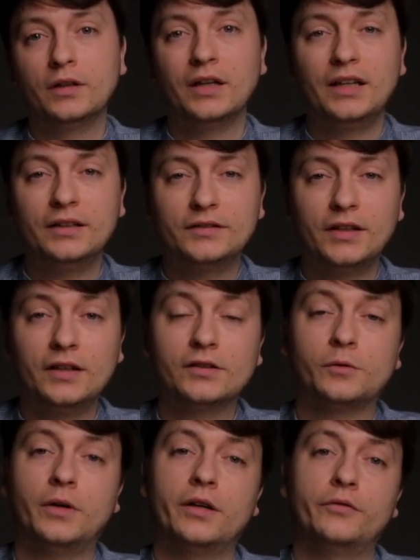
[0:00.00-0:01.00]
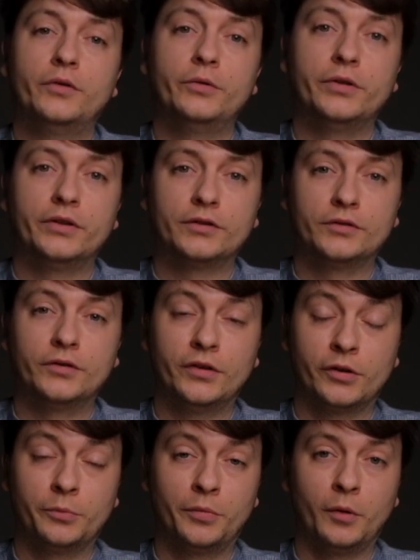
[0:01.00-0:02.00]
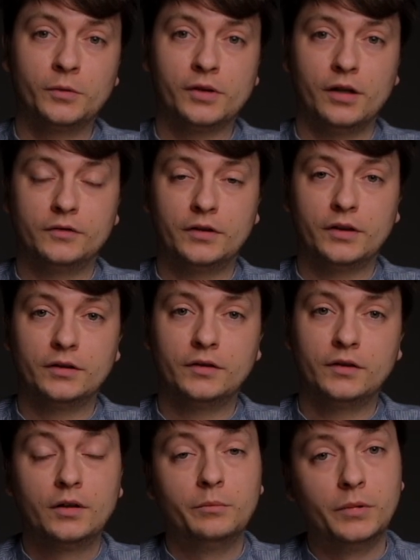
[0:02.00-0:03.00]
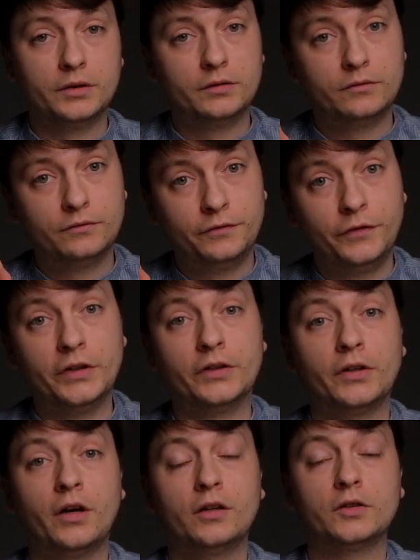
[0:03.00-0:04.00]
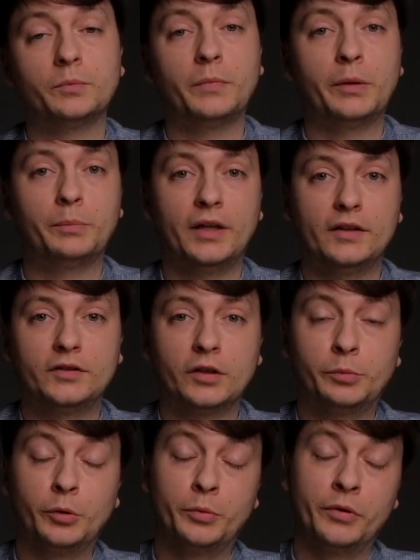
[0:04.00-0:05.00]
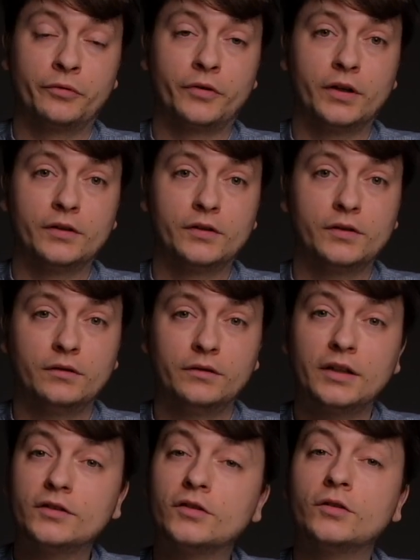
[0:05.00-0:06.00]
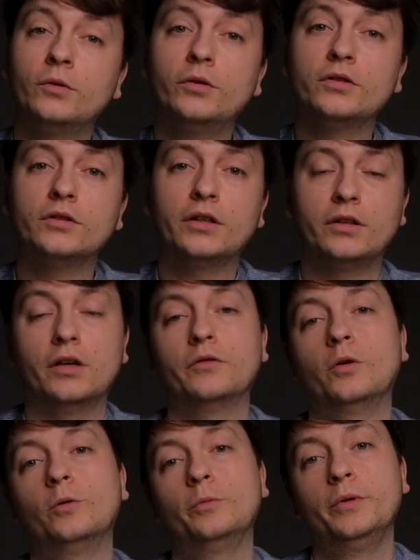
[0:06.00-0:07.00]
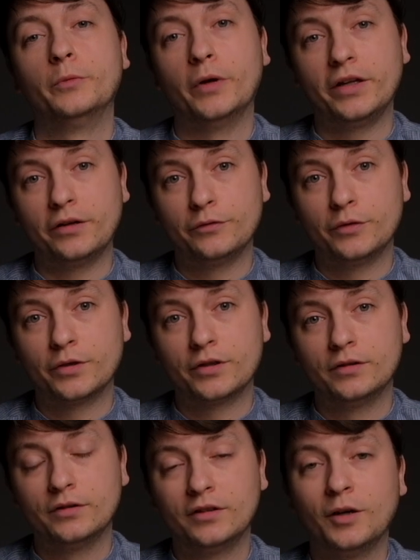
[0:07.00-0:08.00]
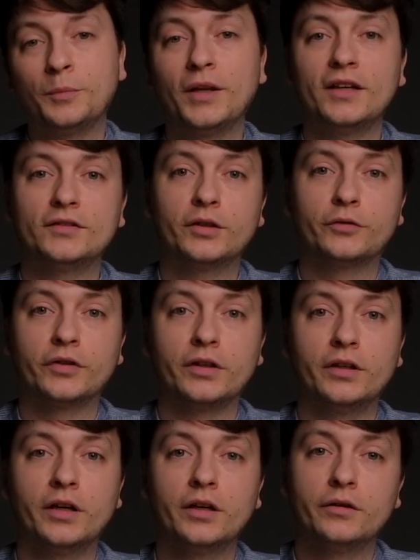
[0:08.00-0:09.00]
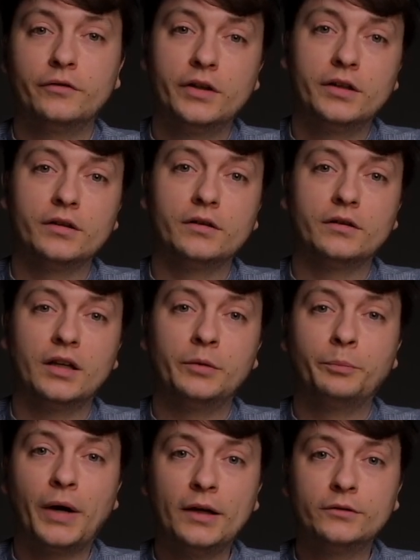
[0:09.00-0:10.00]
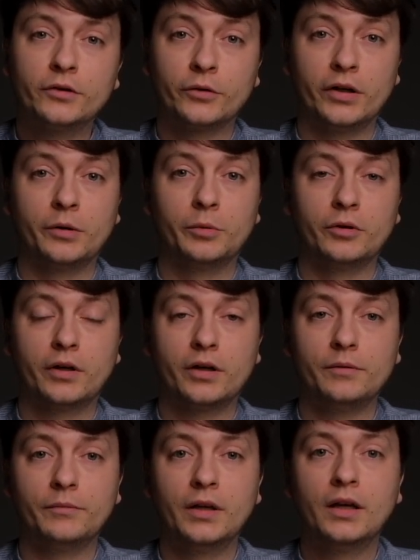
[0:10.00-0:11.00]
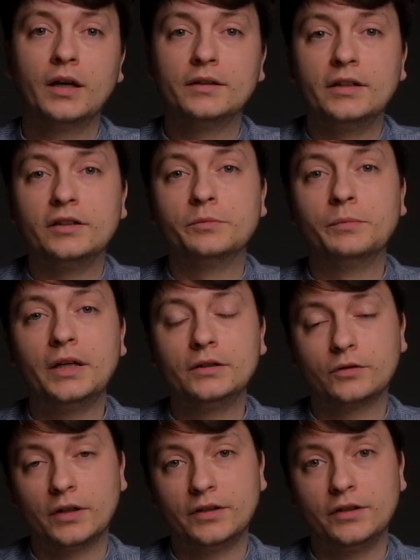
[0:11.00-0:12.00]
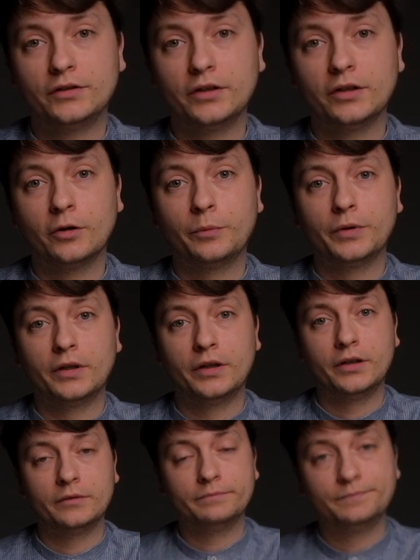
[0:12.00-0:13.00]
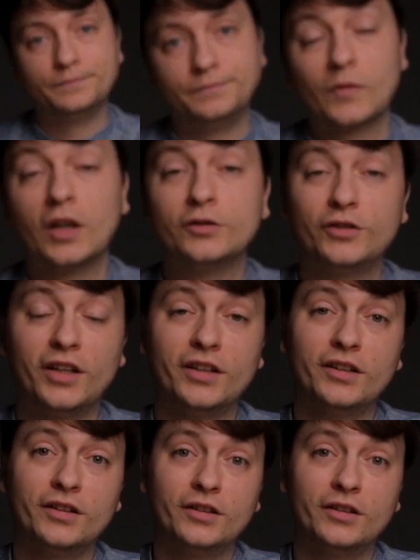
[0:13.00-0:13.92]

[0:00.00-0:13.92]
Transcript: and it takes quite a few years to decompose after that. But fear not, my plastic pooping friends, there's a solution that you have all been waiting for. A plastic-free, vegan and biodegradable gum that is made right here in Copenhagen. Today,